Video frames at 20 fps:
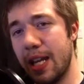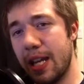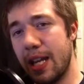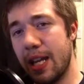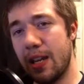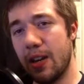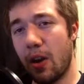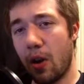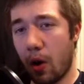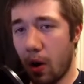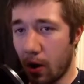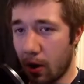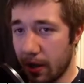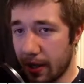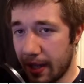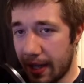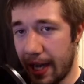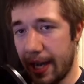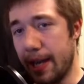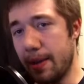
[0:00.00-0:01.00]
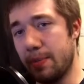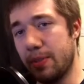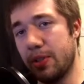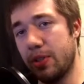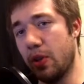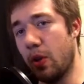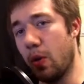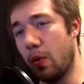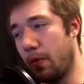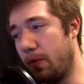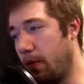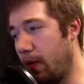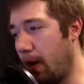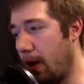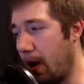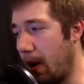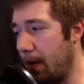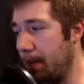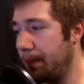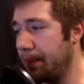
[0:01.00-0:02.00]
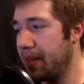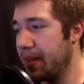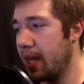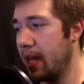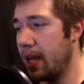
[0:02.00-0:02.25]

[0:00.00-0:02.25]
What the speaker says: in our game so far.